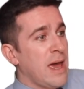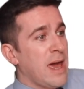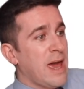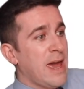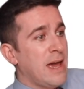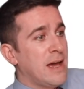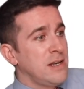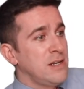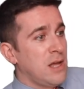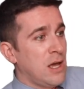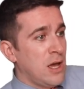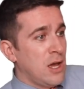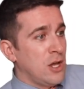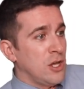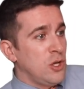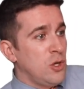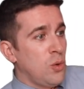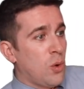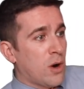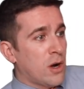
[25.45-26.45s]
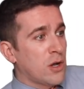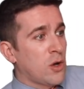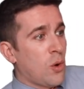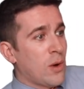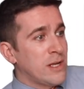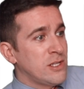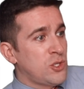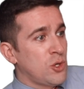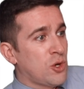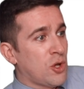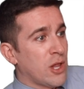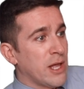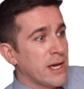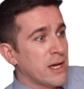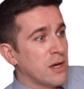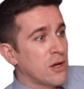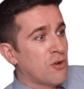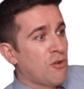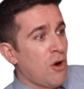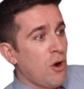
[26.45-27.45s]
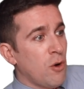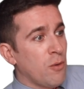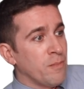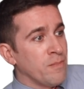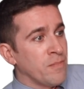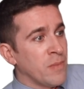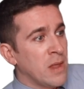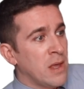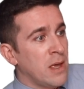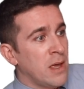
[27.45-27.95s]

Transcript: and you are going to click Chrome.